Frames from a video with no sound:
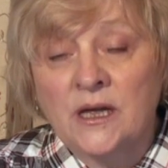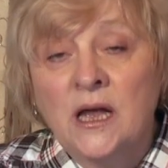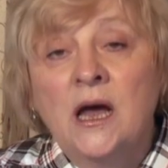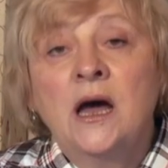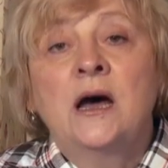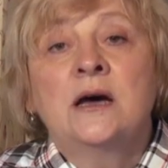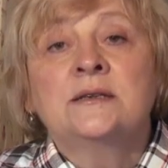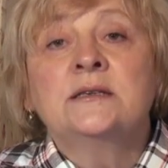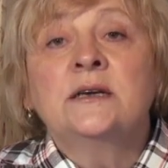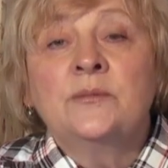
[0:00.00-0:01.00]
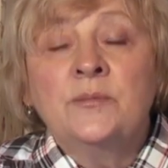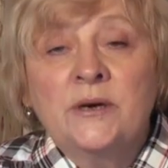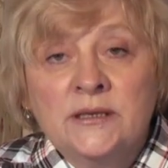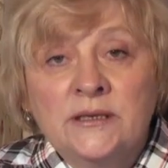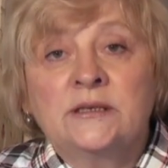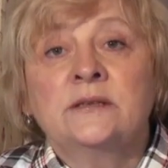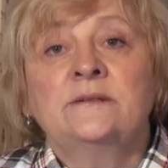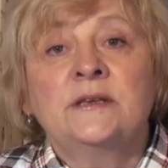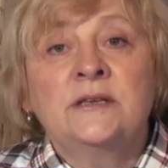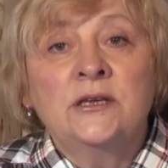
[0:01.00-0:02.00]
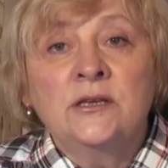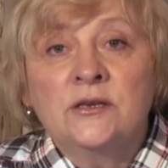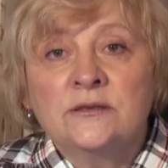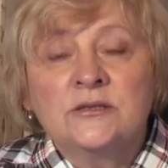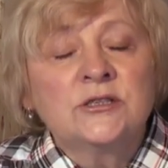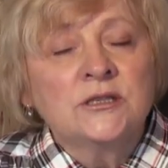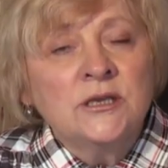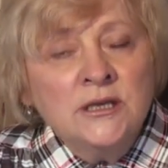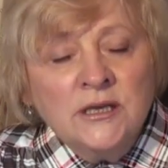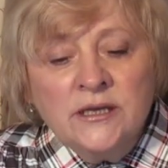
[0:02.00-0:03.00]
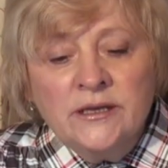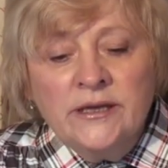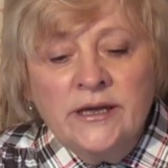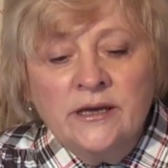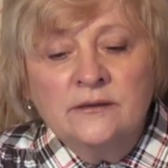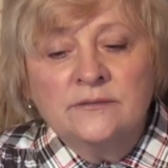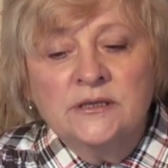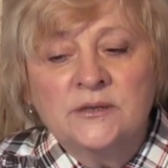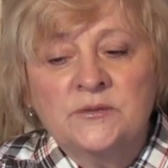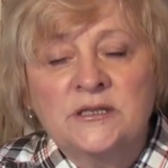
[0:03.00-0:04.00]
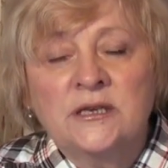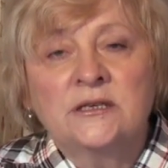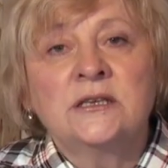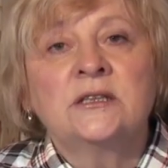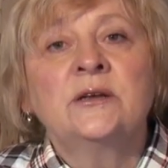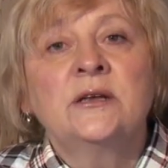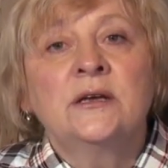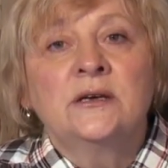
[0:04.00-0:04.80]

And she wrote letters to America with information she could never obtain by herself.